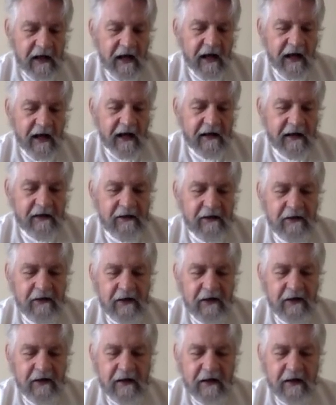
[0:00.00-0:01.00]
and
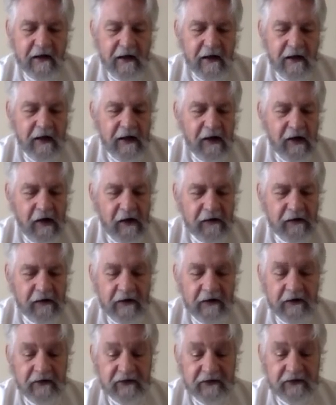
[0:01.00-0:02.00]
I'd no
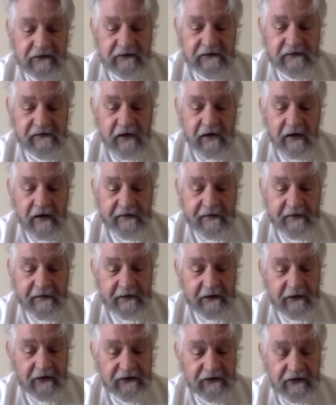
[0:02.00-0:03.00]
sooner arrived there, and
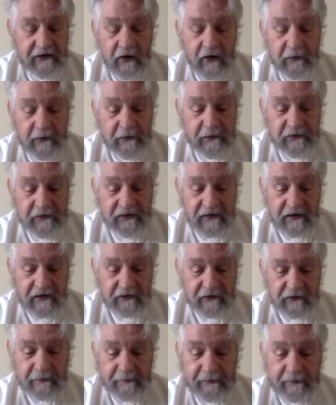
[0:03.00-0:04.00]
they said, oh, would you like
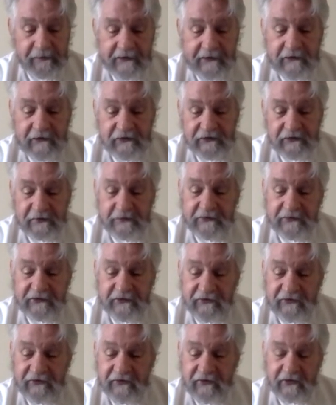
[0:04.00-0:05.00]
to preach, which
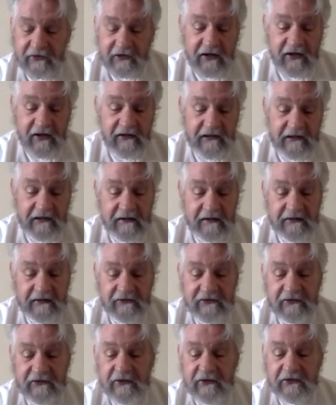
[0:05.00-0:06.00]
is not a kind thing
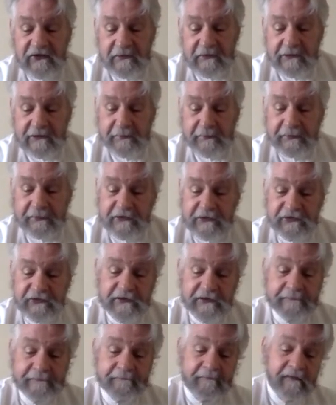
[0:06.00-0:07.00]
to do to any
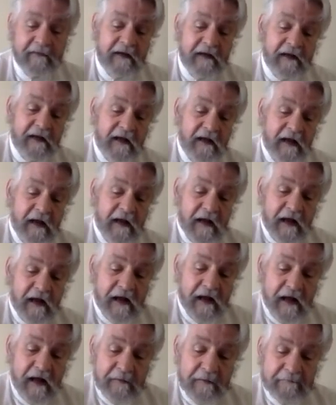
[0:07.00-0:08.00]
preacher.
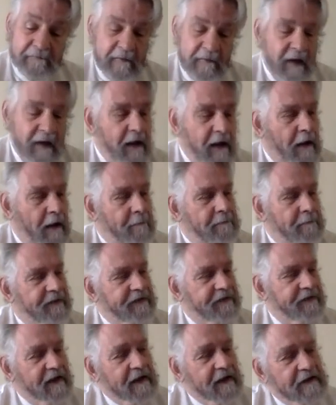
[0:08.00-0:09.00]
But
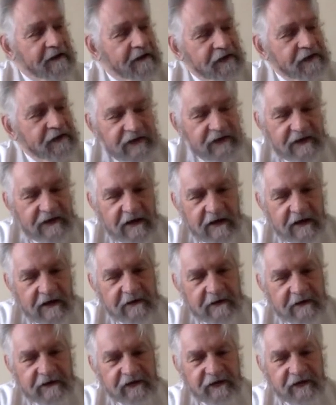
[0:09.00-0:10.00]
their liturgy
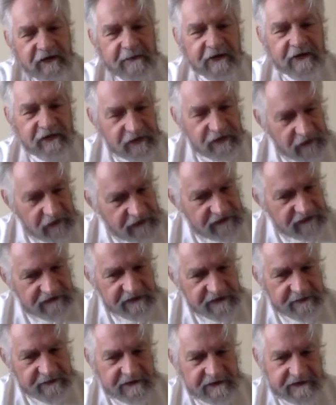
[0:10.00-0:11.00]
included some
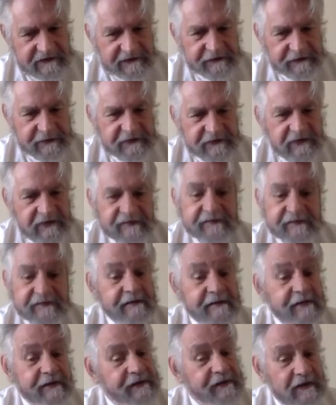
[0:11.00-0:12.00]
extraordinary words, which I've
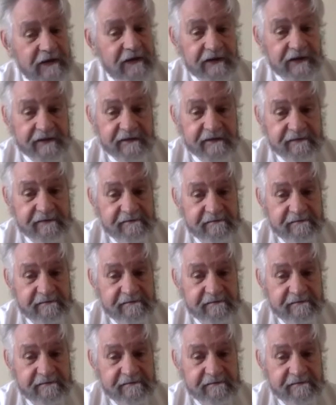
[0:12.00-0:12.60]
never forgotten.